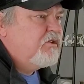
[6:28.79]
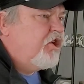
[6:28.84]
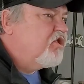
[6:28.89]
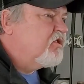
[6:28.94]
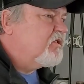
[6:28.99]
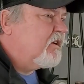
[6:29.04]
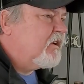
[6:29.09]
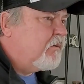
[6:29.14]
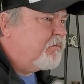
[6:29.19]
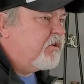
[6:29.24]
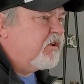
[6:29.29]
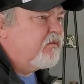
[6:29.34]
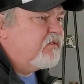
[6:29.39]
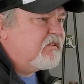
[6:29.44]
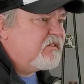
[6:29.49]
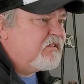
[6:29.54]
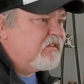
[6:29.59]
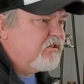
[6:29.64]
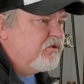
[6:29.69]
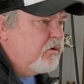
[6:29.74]
Here's a couple of
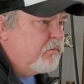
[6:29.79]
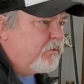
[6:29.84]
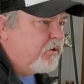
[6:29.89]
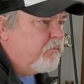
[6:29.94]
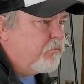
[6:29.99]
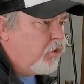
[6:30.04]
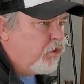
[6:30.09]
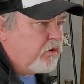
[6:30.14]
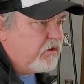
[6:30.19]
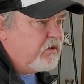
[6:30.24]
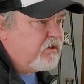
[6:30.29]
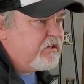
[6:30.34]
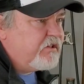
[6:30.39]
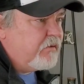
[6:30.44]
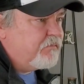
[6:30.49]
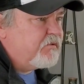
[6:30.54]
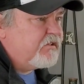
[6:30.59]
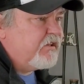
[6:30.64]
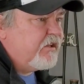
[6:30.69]
super important tips